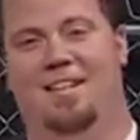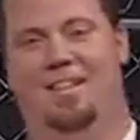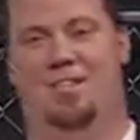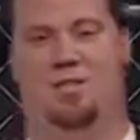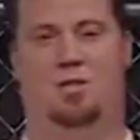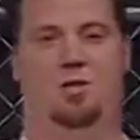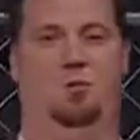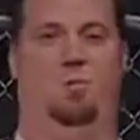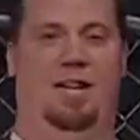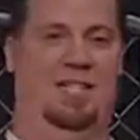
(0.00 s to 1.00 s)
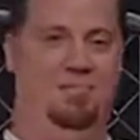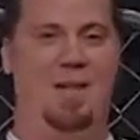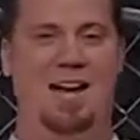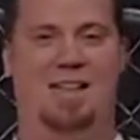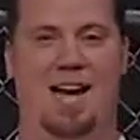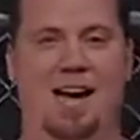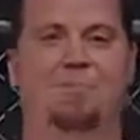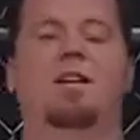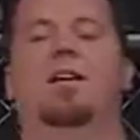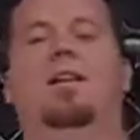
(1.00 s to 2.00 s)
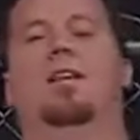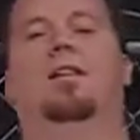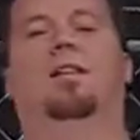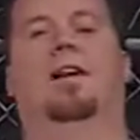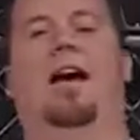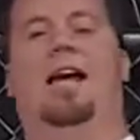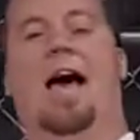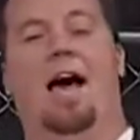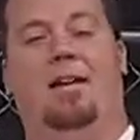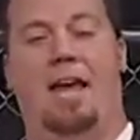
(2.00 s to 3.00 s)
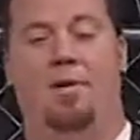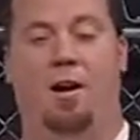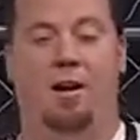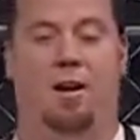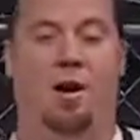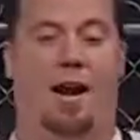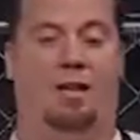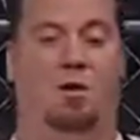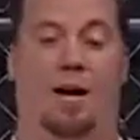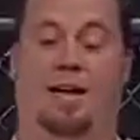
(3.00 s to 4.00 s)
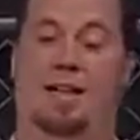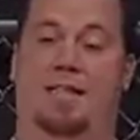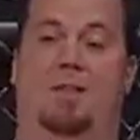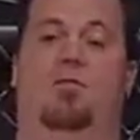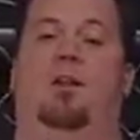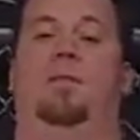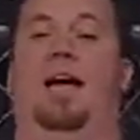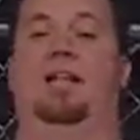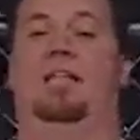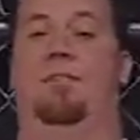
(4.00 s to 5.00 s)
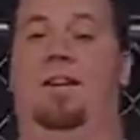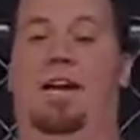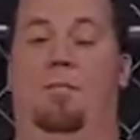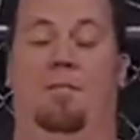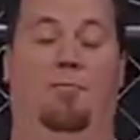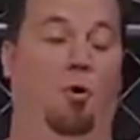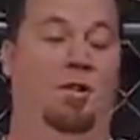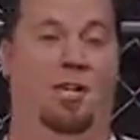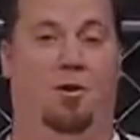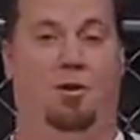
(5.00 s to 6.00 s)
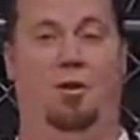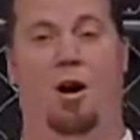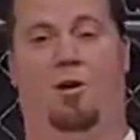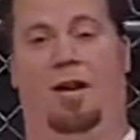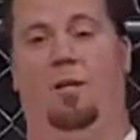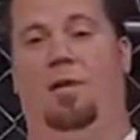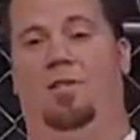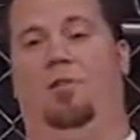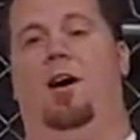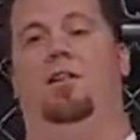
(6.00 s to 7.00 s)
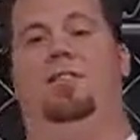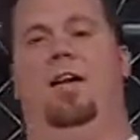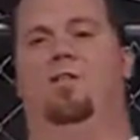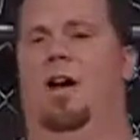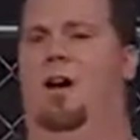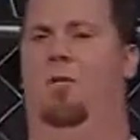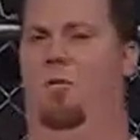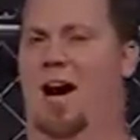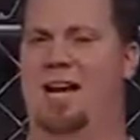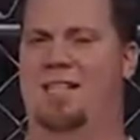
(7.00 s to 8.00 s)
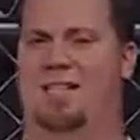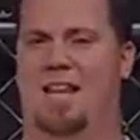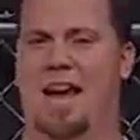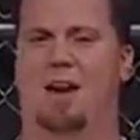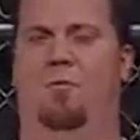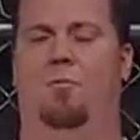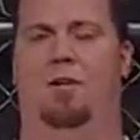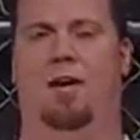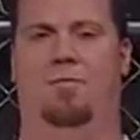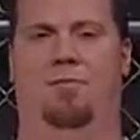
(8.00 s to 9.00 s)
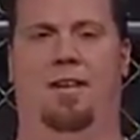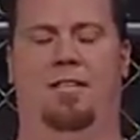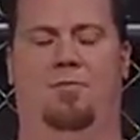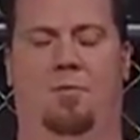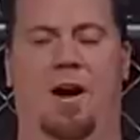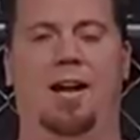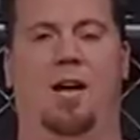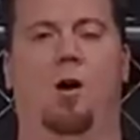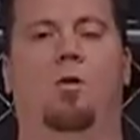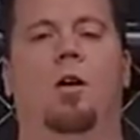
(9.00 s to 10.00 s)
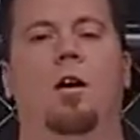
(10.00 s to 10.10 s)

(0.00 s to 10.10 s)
Sweet, it's my time. Yeah, I came here, and I told my kids that I was going to be on TV, and my 14-year-old daughter, God bless her heart, says, why is that when you have a face for radio?